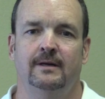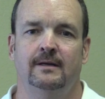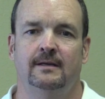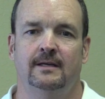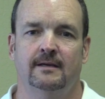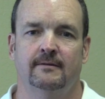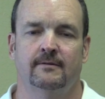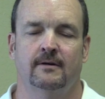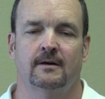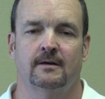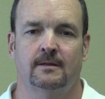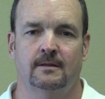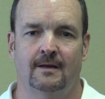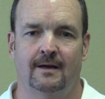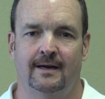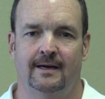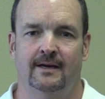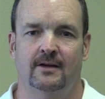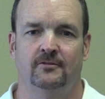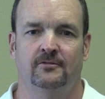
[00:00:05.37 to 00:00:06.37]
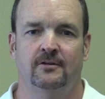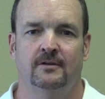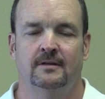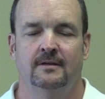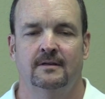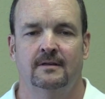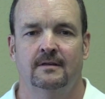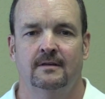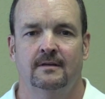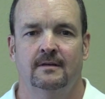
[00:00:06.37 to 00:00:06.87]
we give our clients
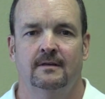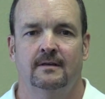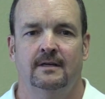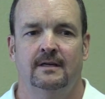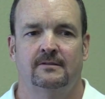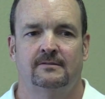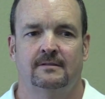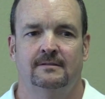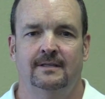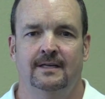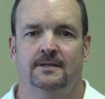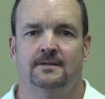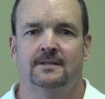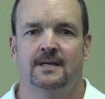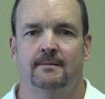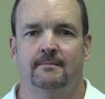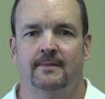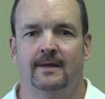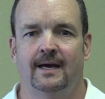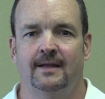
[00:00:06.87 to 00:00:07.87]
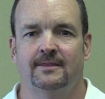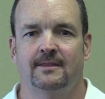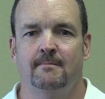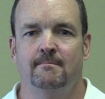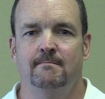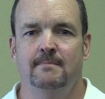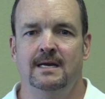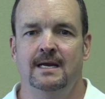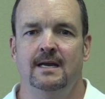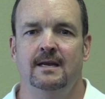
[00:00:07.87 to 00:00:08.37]
is to teach them that the
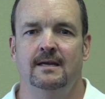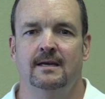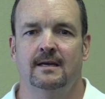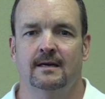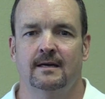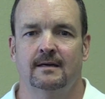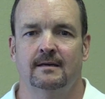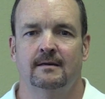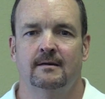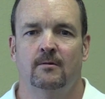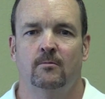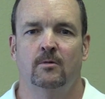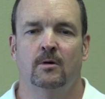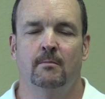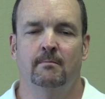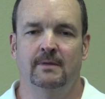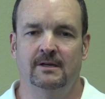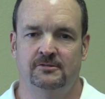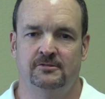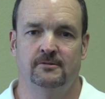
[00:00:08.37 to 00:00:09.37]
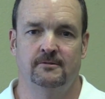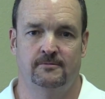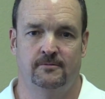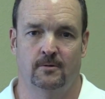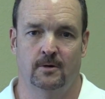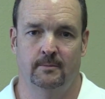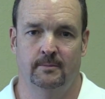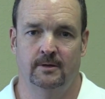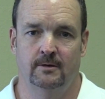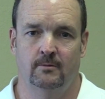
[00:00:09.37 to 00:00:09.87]
media will
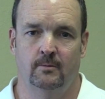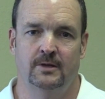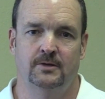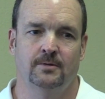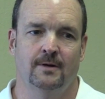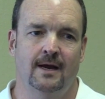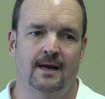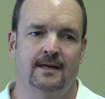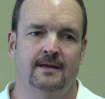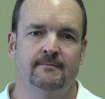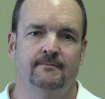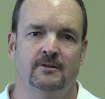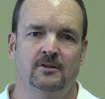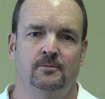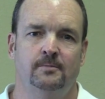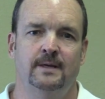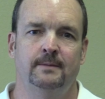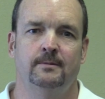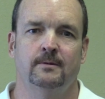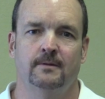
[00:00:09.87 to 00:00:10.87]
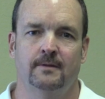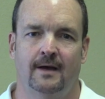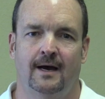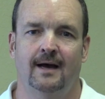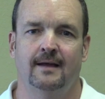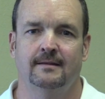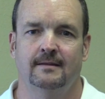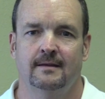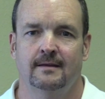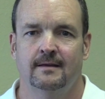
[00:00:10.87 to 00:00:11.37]
misinform you. We try to convince people
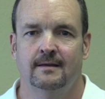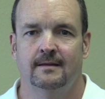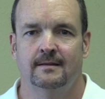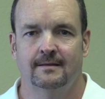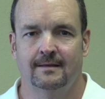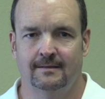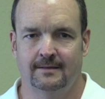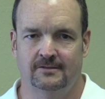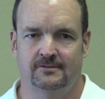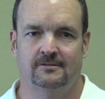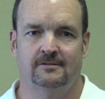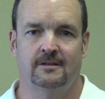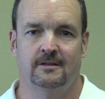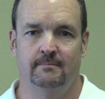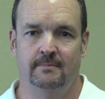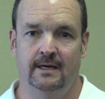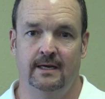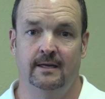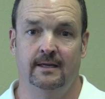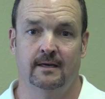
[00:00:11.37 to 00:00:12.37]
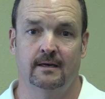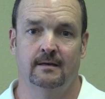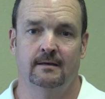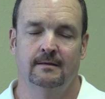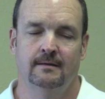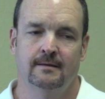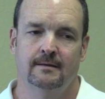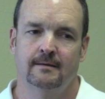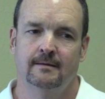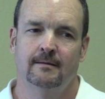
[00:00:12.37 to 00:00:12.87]
not to listen to the media.
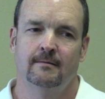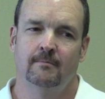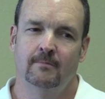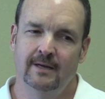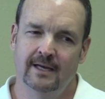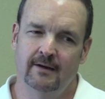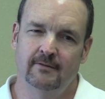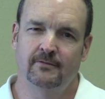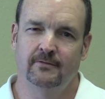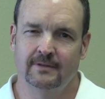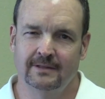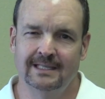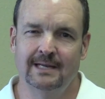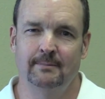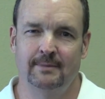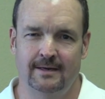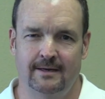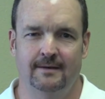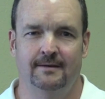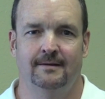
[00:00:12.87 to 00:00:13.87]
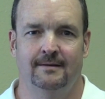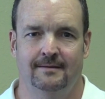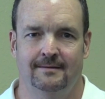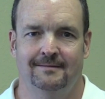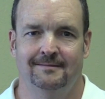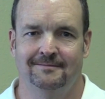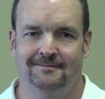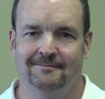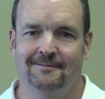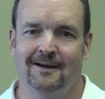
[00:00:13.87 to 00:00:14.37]
We have limited
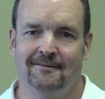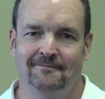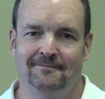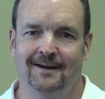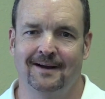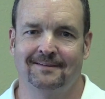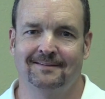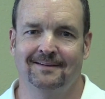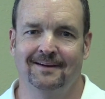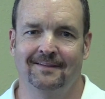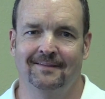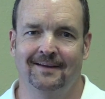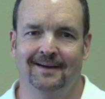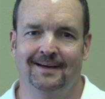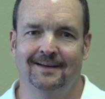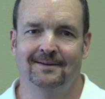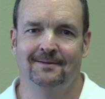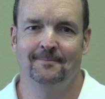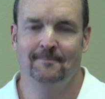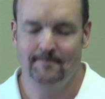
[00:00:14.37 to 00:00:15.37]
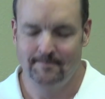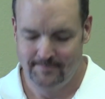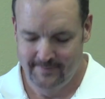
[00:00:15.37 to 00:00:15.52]
effect on that.